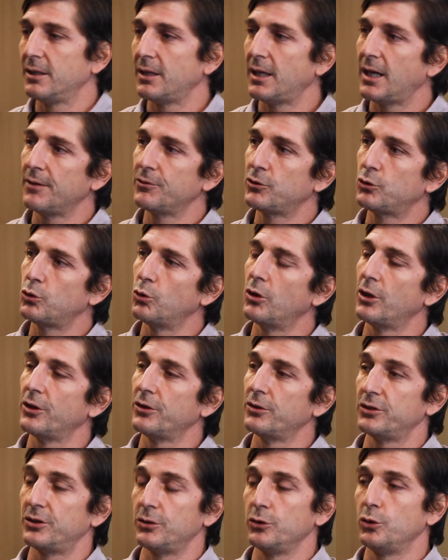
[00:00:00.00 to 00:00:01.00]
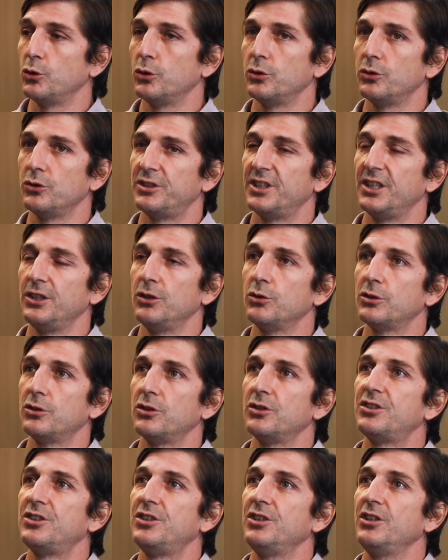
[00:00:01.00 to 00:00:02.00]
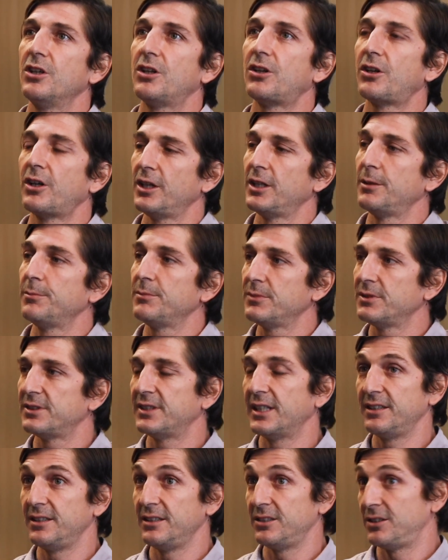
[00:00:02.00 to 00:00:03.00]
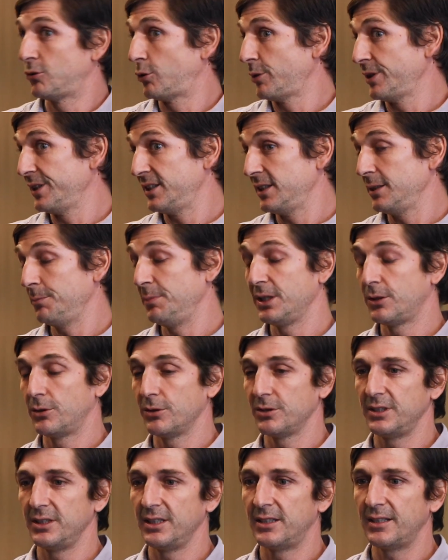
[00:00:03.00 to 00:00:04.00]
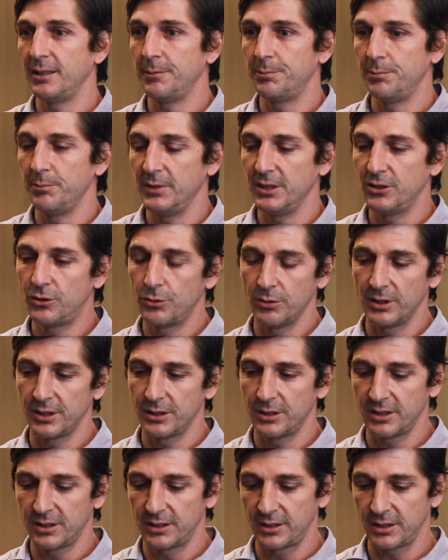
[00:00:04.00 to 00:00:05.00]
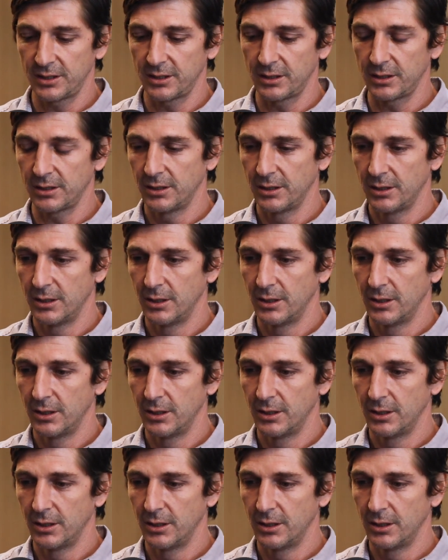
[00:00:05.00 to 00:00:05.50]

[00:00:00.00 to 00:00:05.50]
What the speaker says: I have to learn. They use a CRM that is crazy because it helped me to understand